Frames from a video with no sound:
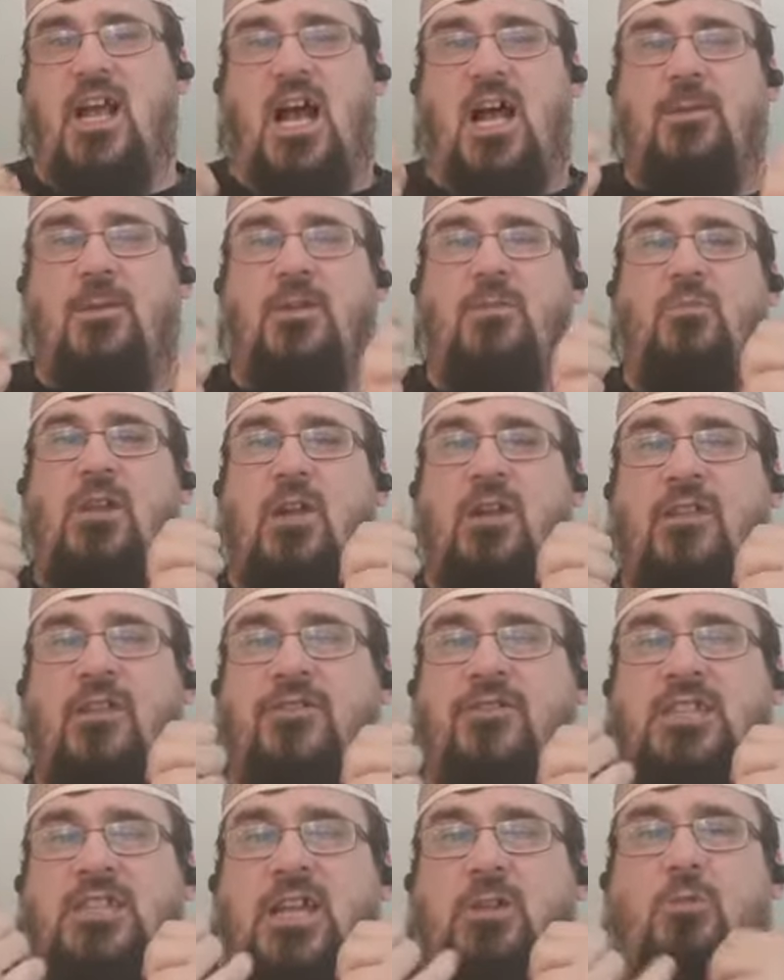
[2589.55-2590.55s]
I mean, we only
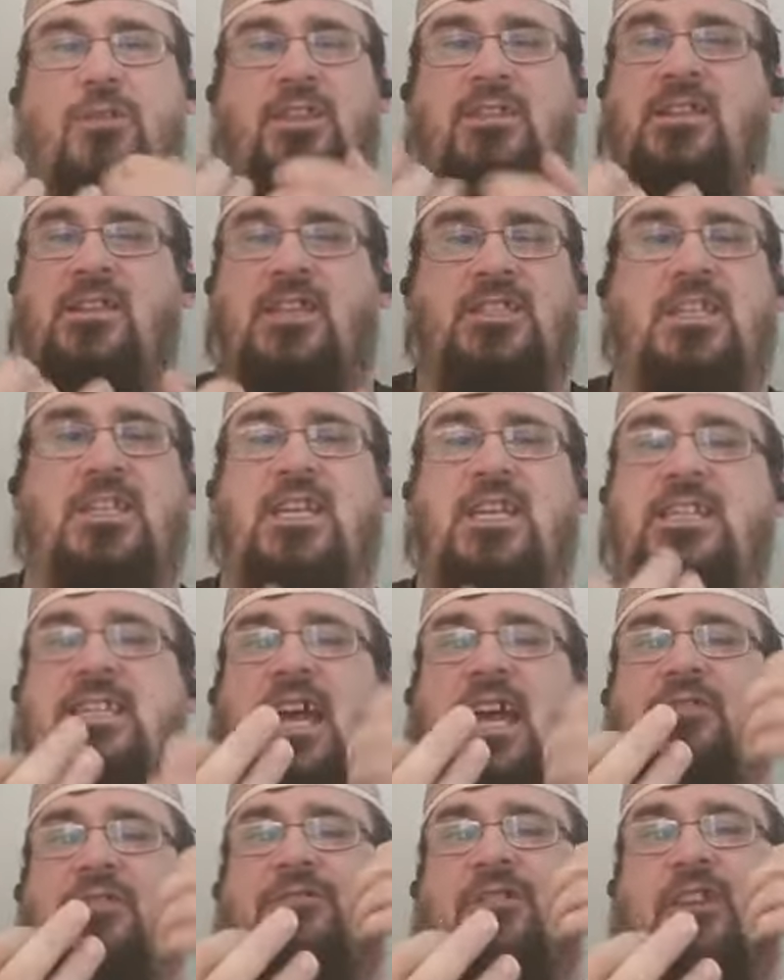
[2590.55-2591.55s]
have to take what they've done to
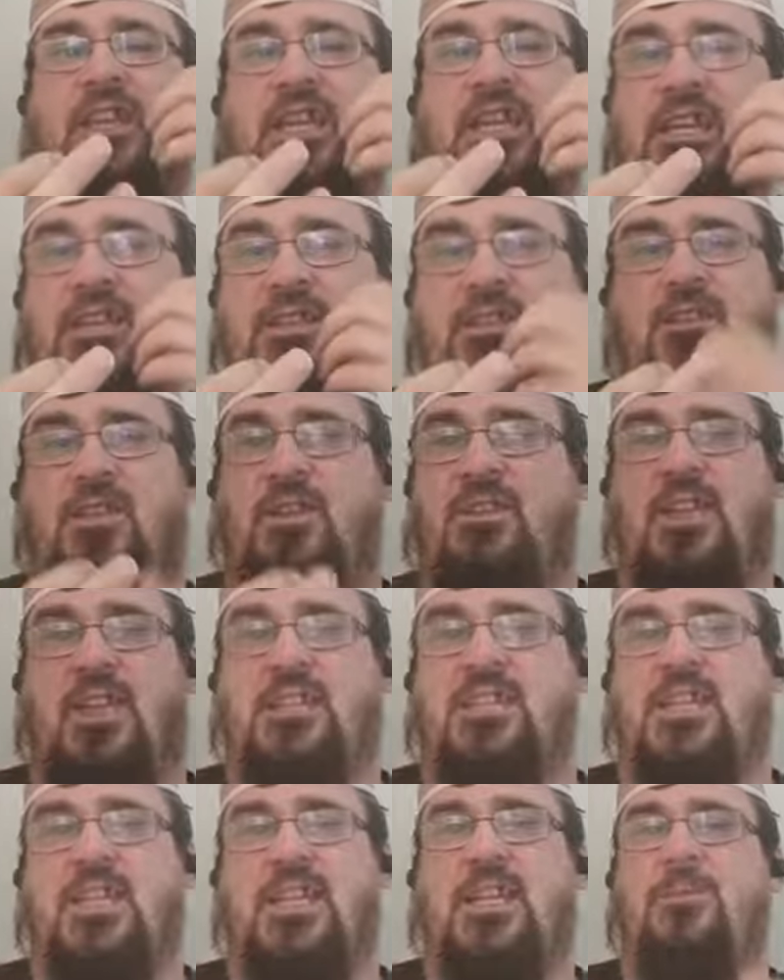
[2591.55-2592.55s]
Gaddafi, they've
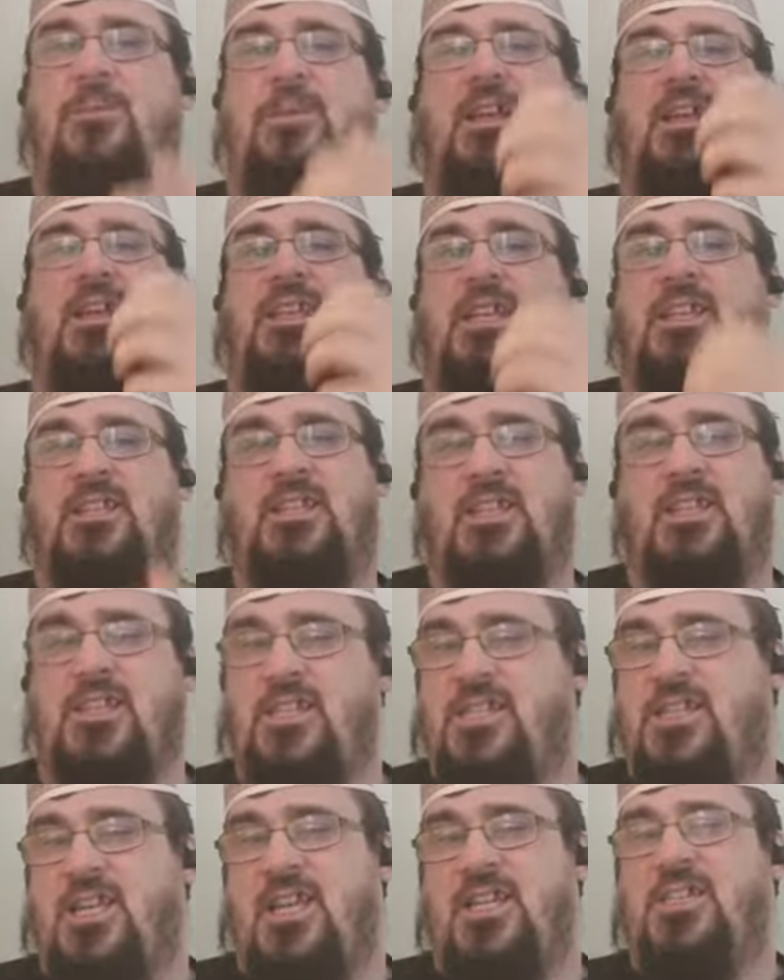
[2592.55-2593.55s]
done to Libya, done to
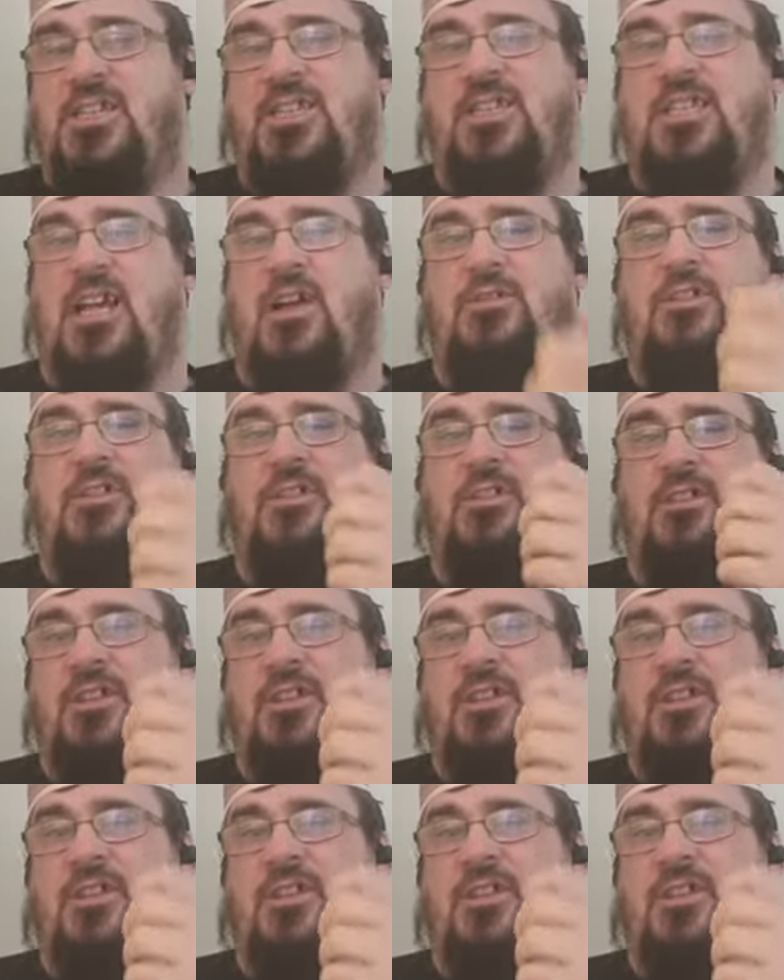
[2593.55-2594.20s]
done to Saudi,